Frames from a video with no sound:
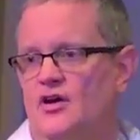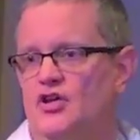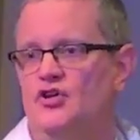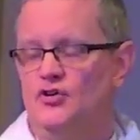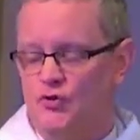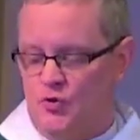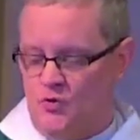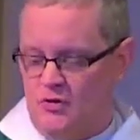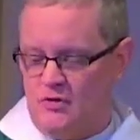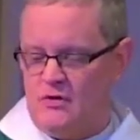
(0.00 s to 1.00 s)

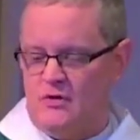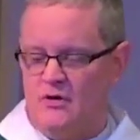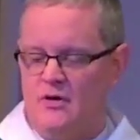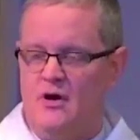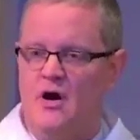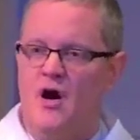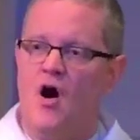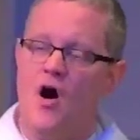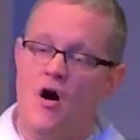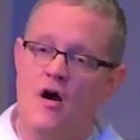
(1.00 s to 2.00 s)
You
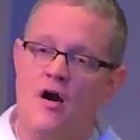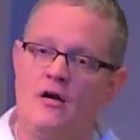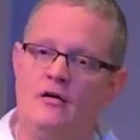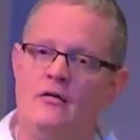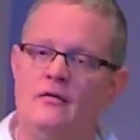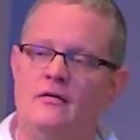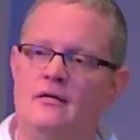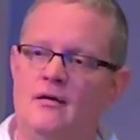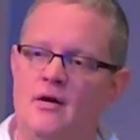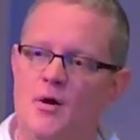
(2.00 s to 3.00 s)
are
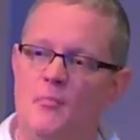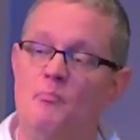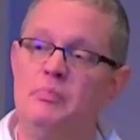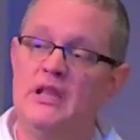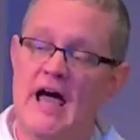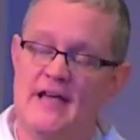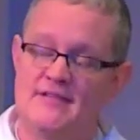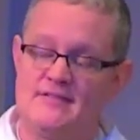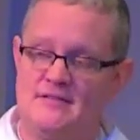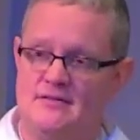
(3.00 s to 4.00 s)

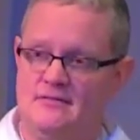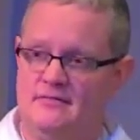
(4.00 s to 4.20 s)
blessed.